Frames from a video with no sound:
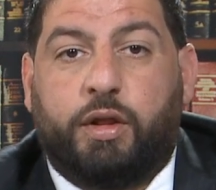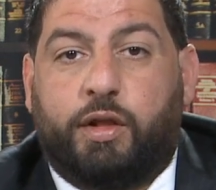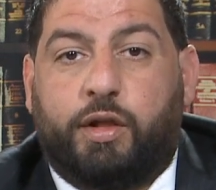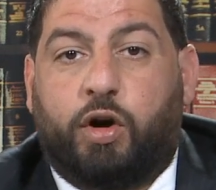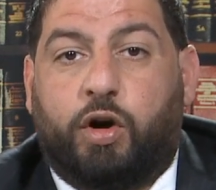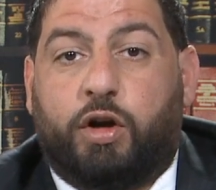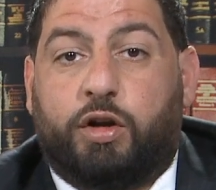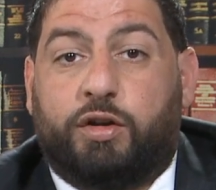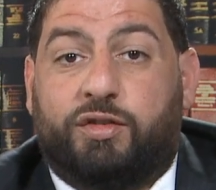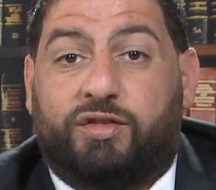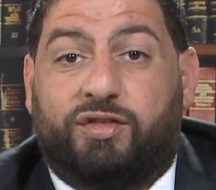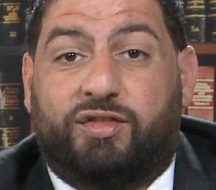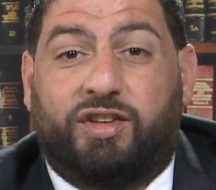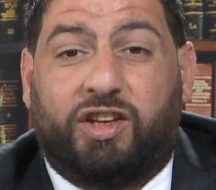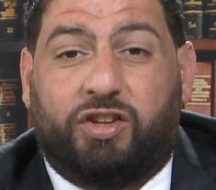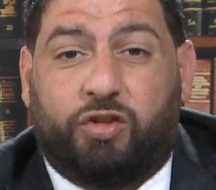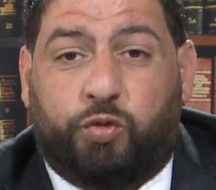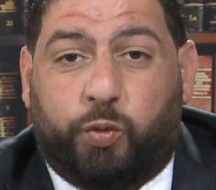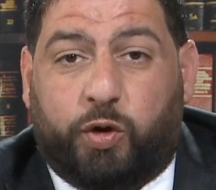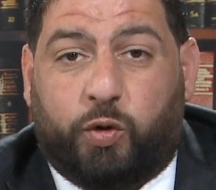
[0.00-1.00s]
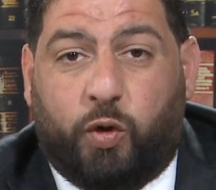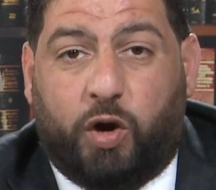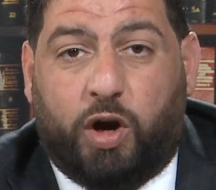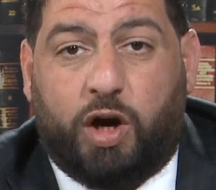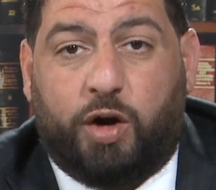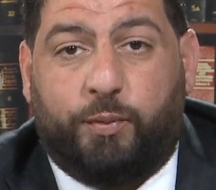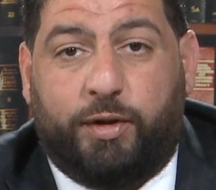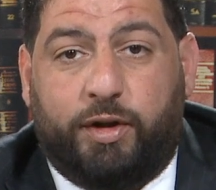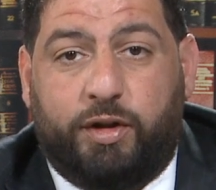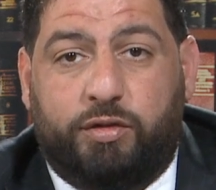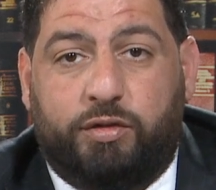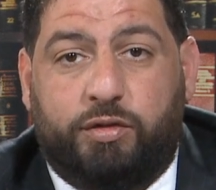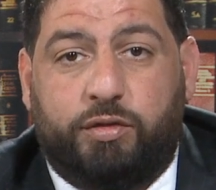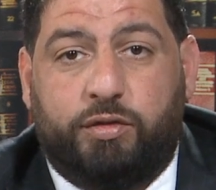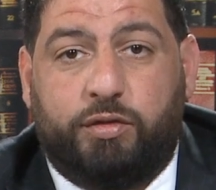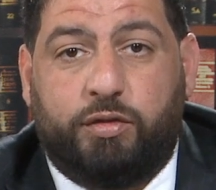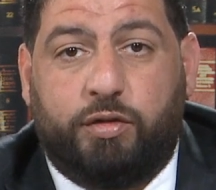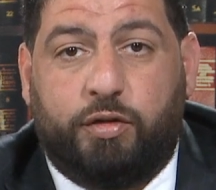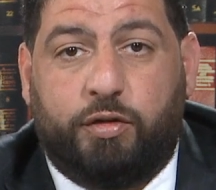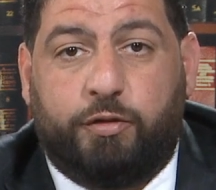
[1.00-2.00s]
There are 6
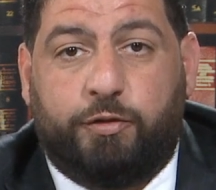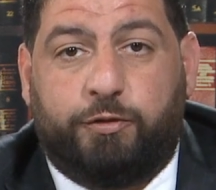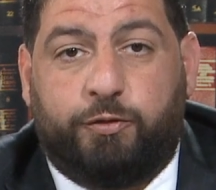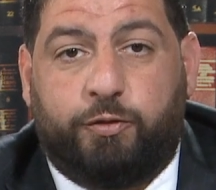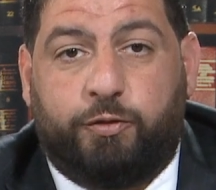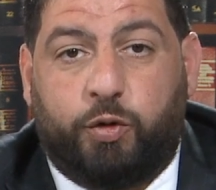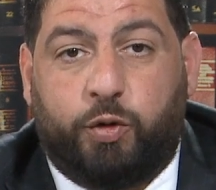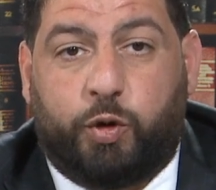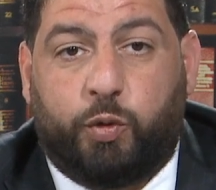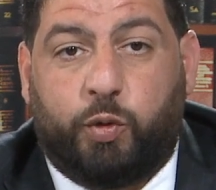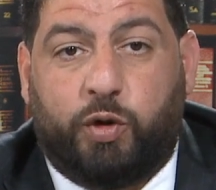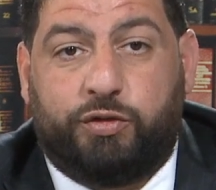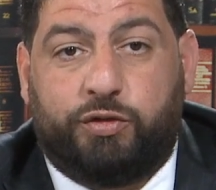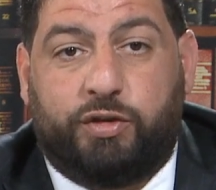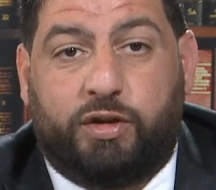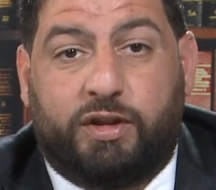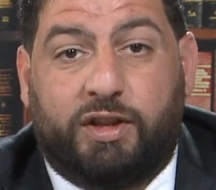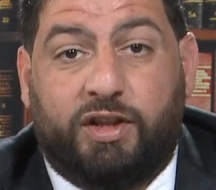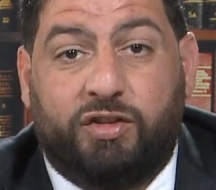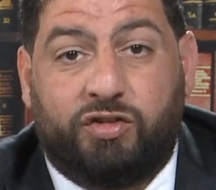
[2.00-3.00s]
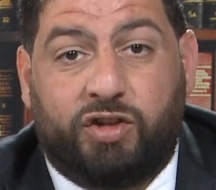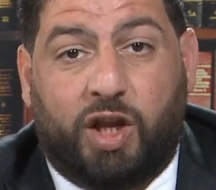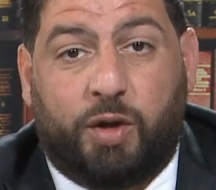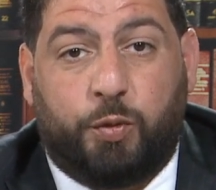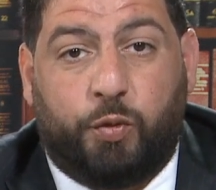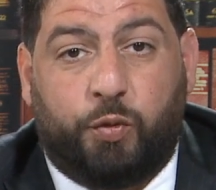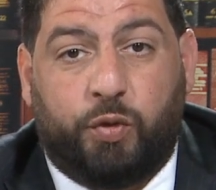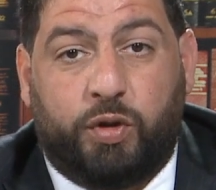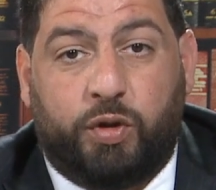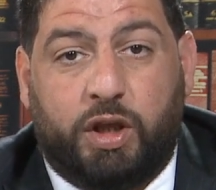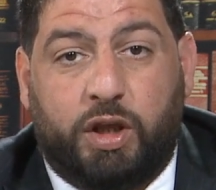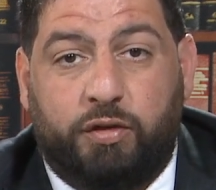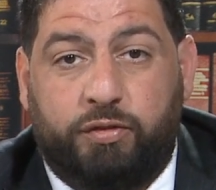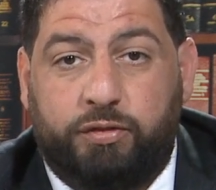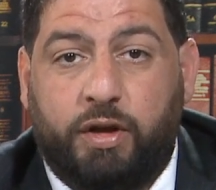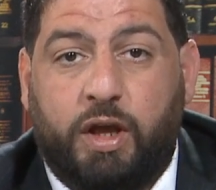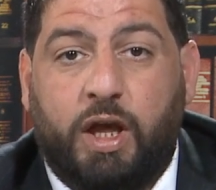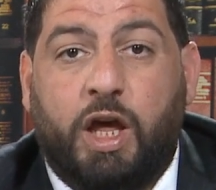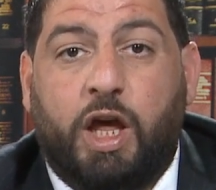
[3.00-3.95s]
requirements for requesting this type of relief.